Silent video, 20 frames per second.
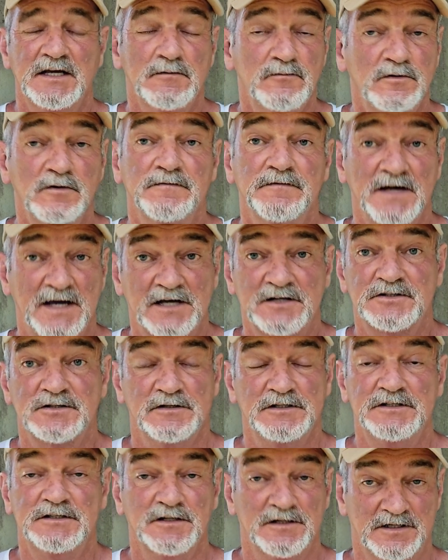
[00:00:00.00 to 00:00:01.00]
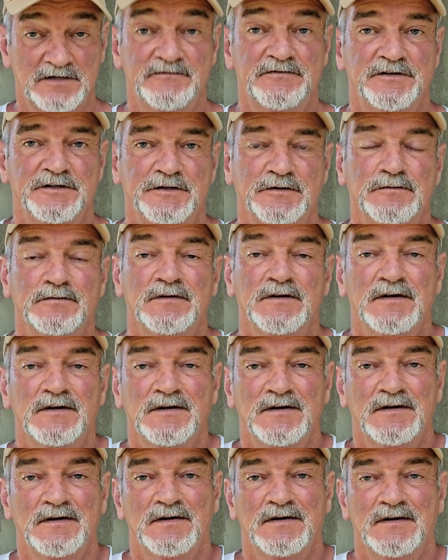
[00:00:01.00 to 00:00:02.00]
it will actually deliver you
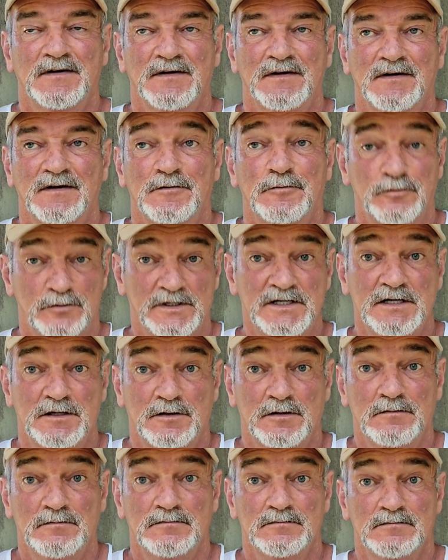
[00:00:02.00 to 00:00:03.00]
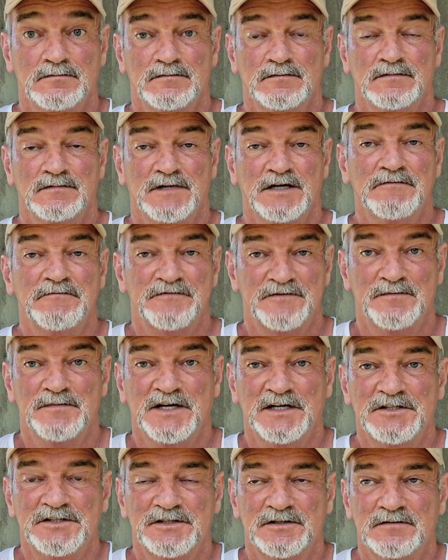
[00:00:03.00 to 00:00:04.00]
real
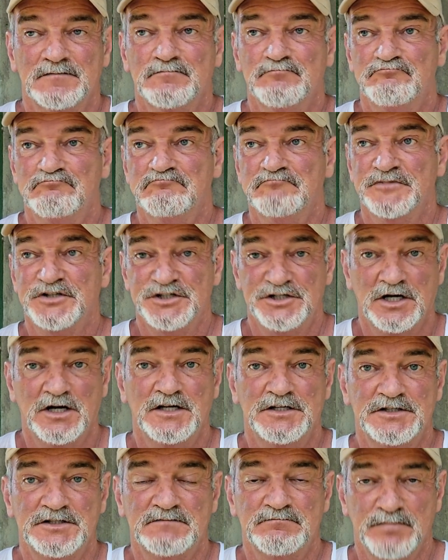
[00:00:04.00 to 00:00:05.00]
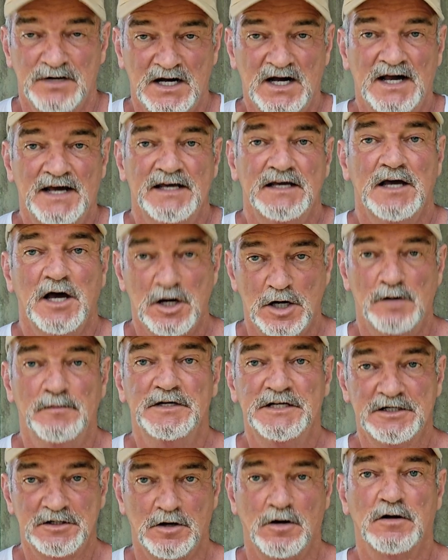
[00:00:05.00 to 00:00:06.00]
information judged by how
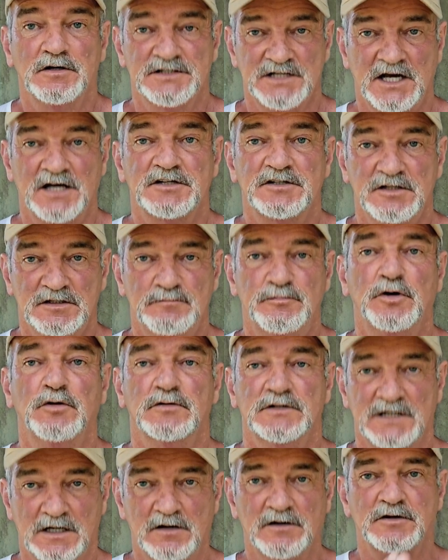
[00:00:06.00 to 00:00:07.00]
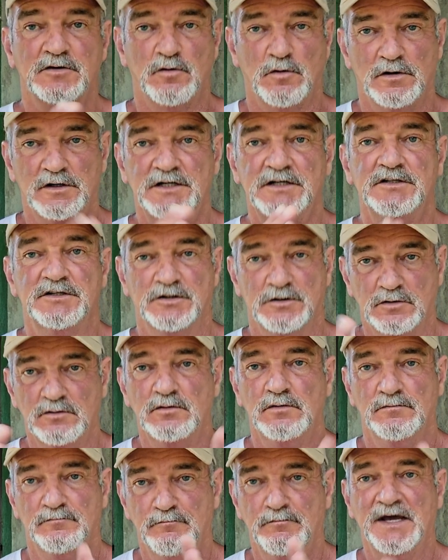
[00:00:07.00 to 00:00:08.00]
many cars actually broke down according
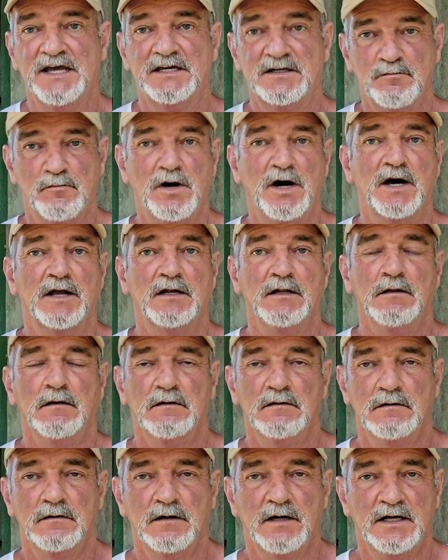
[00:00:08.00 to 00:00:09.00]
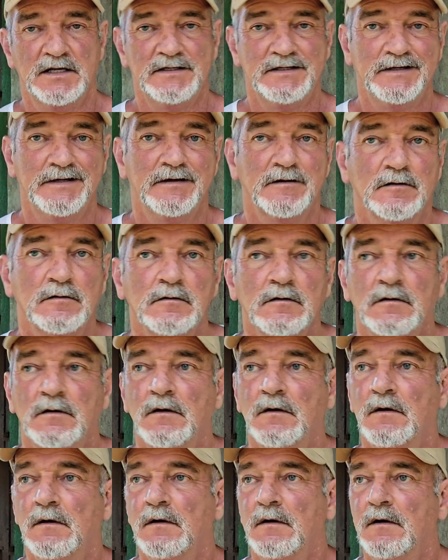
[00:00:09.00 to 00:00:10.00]
to make, model, and year,
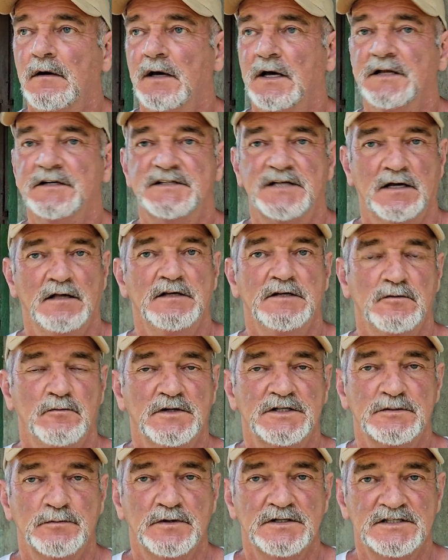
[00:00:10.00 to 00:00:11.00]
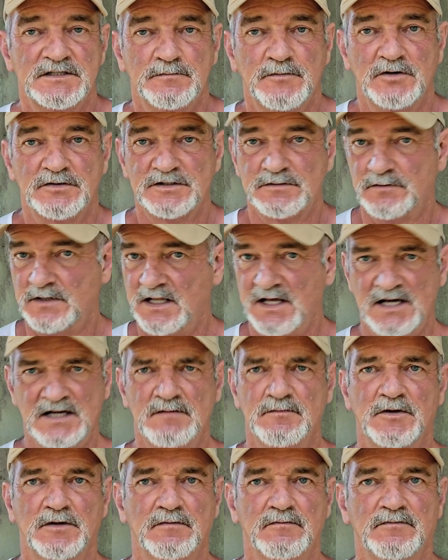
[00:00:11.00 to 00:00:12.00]
and tell you which one's the most
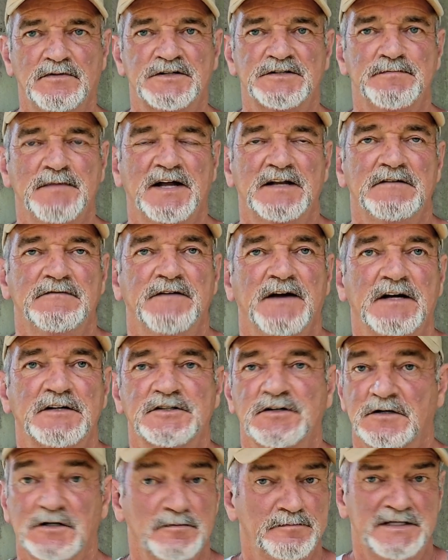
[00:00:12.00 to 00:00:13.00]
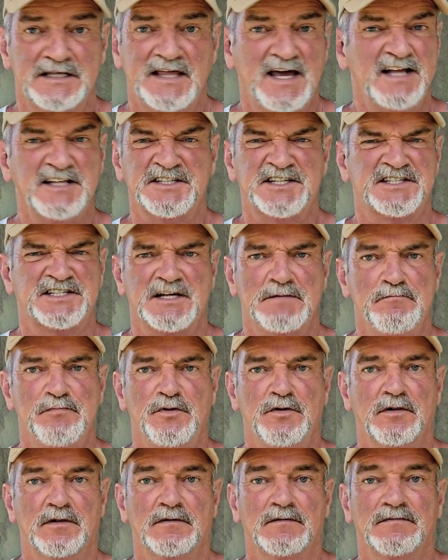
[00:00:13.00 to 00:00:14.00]
reliable, which manufacturer. It will be that
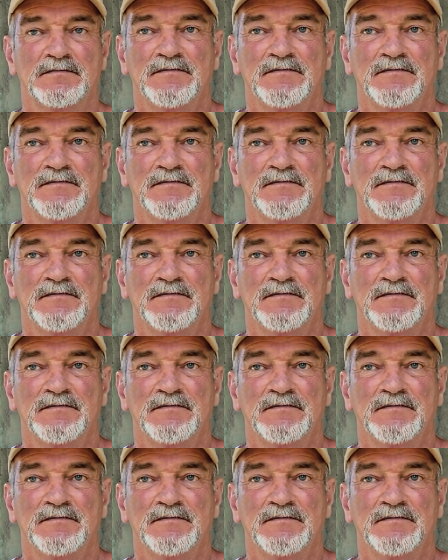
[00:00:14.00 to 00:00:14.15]
simple.